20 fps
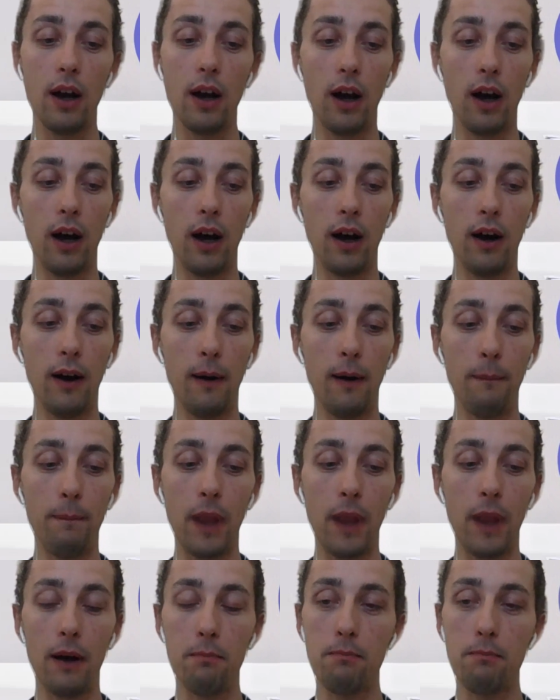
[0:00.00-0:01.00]

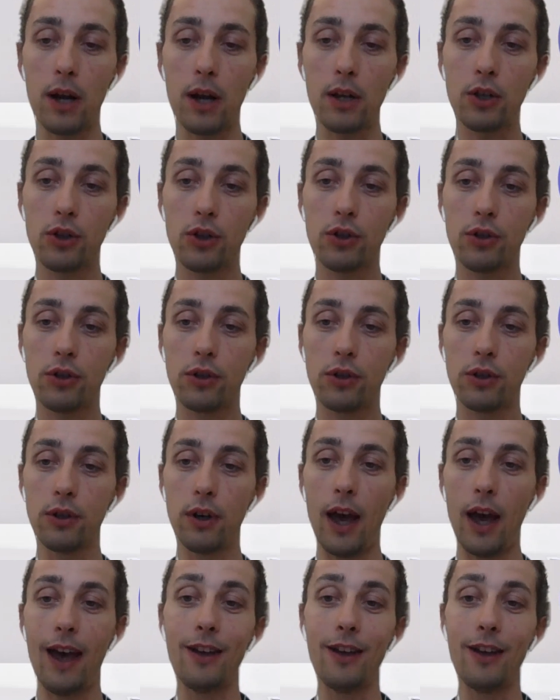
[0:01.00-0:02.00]
a much
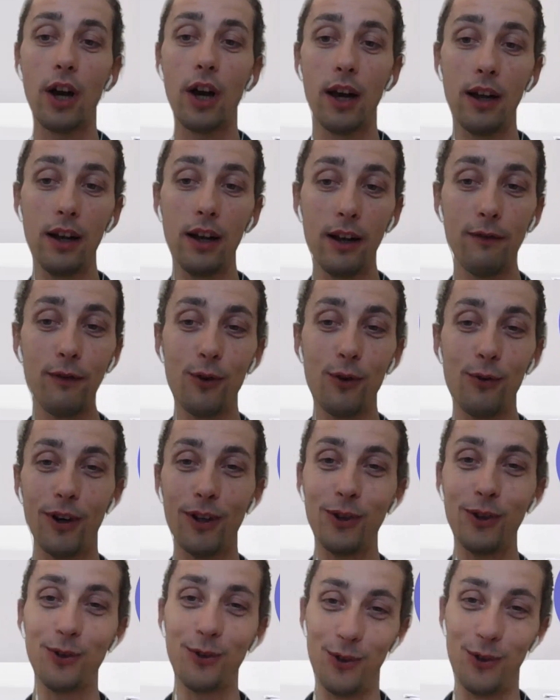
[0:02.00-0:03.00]
agile, if you
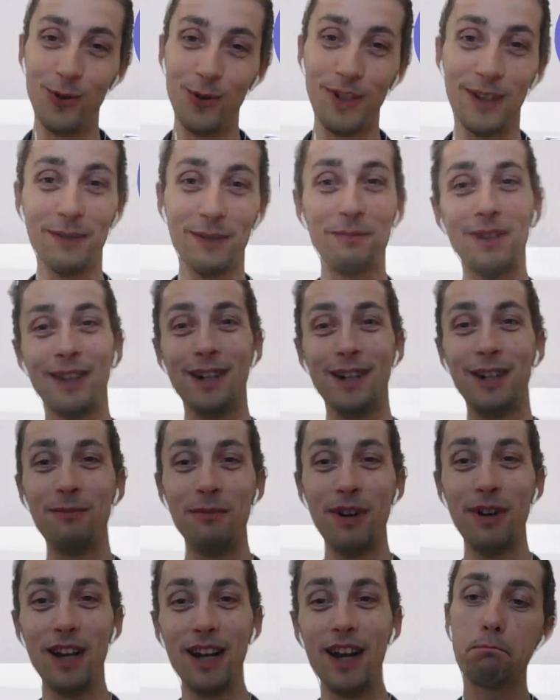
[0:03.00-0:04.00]
want to use the term,